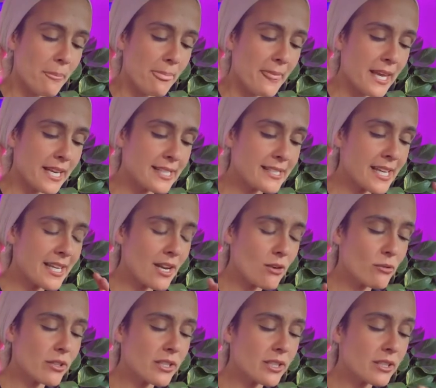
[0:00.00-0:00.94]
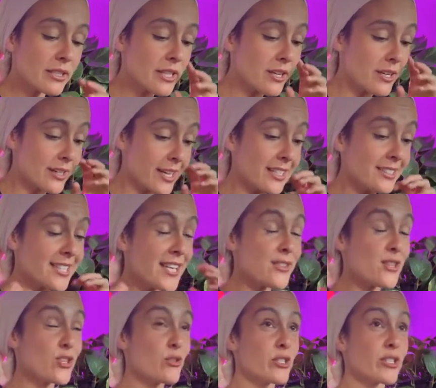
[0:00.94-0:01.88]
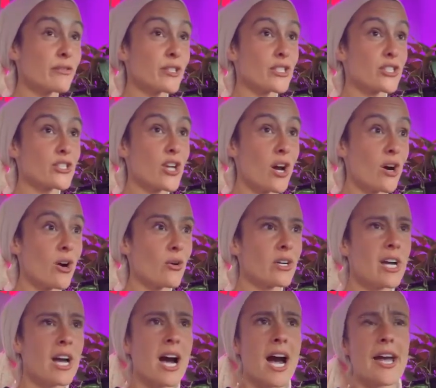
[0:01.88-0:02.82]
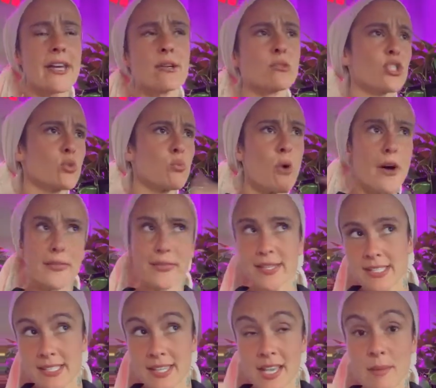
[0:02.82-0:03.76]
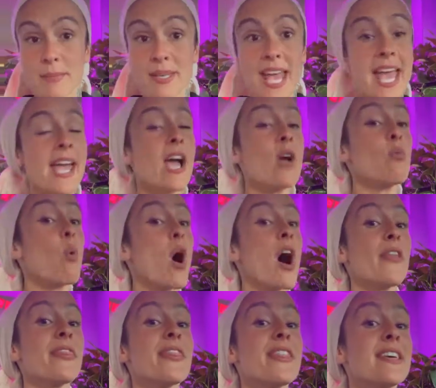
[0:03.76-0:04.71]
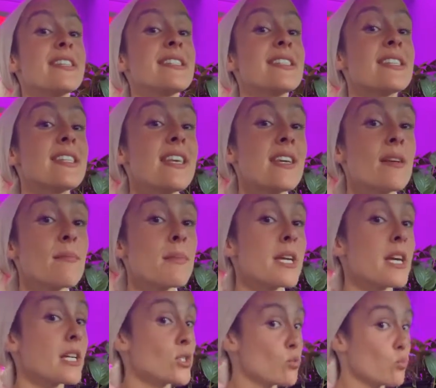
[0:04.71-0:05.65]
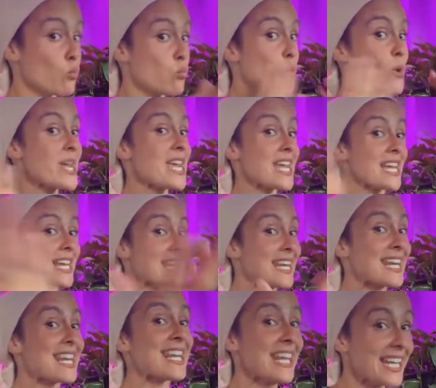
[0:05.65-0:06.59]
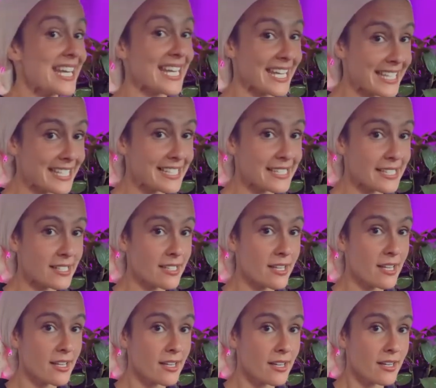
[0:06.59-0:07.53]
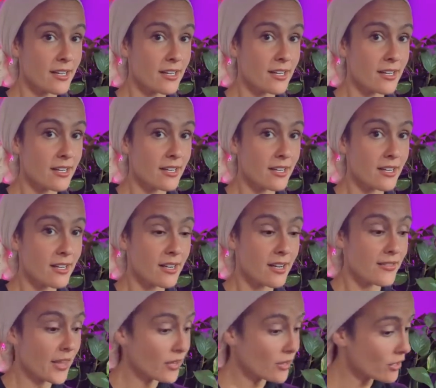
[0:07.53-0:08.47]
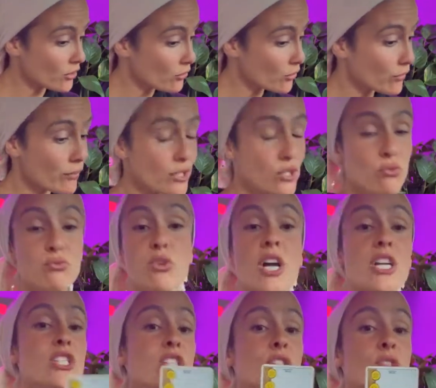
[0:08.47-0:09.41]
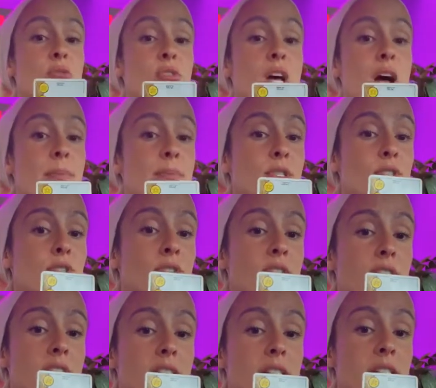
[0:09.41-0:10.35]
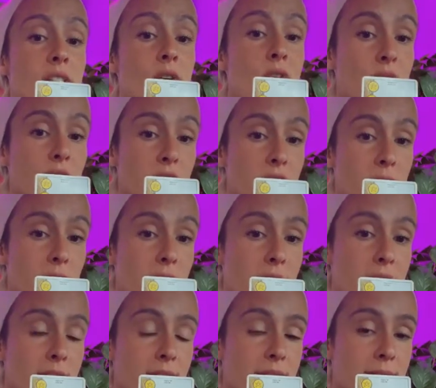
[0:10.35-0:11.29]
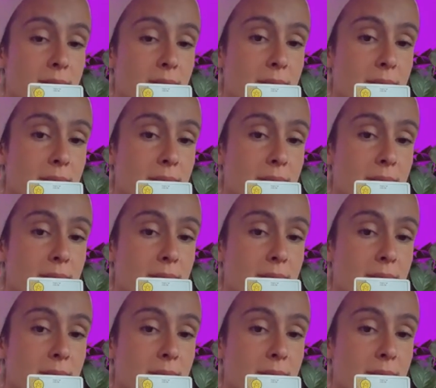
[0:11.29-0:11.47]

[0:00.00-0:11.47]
And as I get really clear and I let the universe know, I don't just want this thing, but hey, I want this thing because we need it, then the universe rushes those opportunities over to us.